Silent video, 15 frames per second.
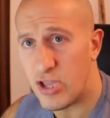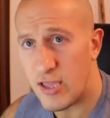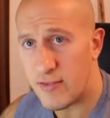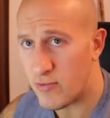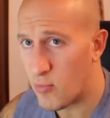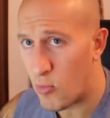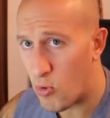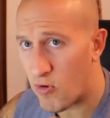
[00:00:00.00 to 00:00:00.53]
The
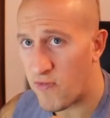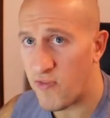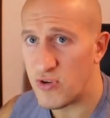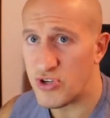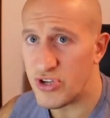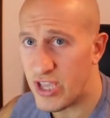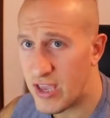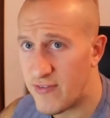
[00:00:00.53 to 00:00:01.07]
more food
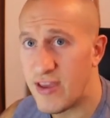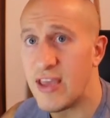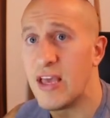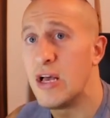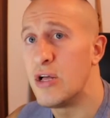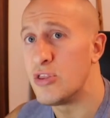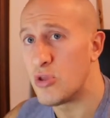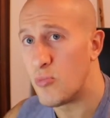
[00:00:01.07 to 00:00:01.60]
you give it,
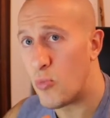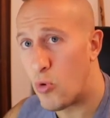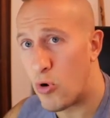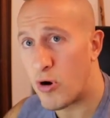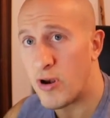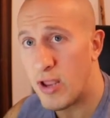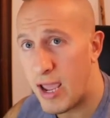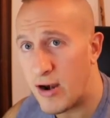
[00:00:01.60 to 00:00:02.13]
the
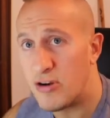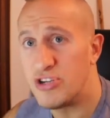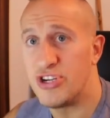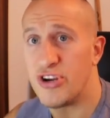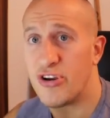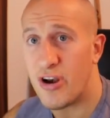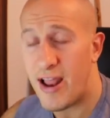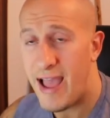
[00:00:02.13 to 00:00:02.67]
more energy
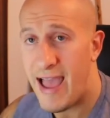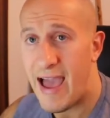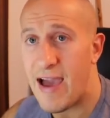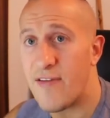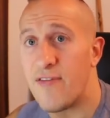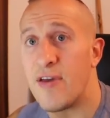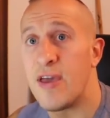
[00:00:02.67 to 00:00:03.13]
you're gonna have.